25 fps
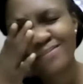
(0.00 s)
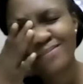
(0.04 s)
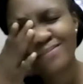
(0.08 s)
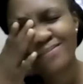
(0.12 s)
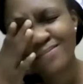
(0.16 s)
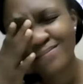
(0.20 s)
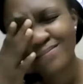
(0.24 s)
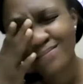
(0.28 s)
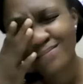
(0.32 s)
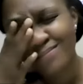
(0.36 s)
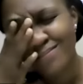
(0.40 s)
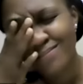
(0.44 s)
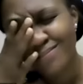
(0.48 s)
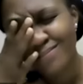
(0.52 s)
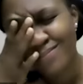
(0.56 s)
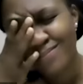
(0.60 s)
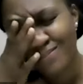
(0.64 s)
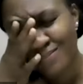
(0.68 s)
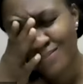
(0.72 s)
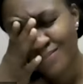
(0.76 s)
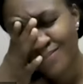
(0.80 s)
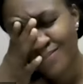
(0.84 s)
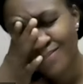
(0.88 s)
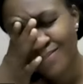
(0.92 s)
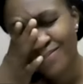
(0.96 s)

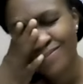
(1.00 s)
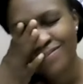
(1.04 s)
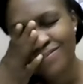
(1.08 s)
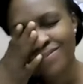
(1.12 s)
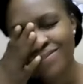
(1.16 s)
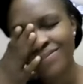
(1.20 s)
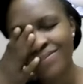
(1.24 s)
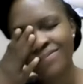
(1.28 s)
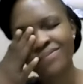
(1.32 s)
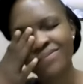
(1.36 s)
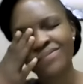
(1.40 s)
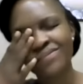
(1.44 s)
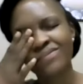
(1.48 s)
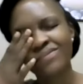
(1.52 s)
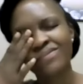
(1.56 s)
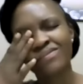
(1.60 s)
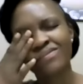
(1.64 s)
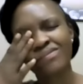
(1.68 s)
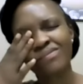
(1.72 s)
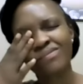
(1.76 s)
(silence)